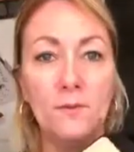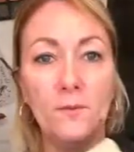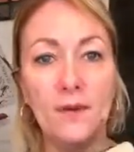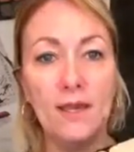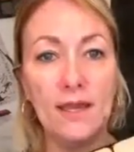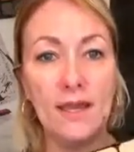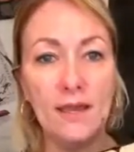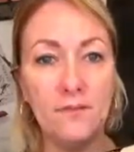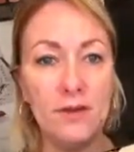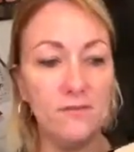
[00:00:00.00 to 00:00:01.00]
One I
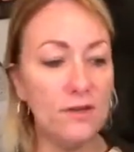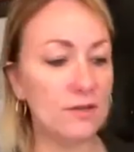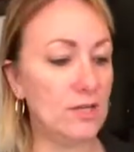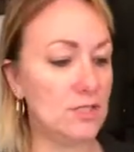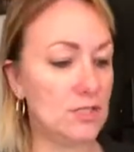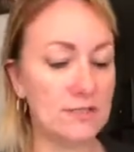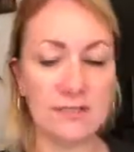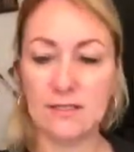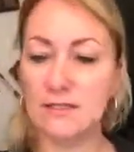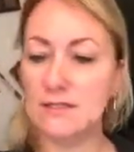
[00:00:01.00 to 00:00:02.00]
have my foundations
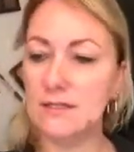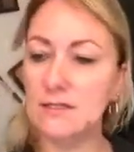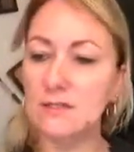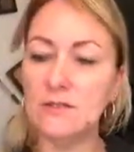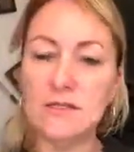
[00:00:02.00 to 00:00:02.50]
and concealers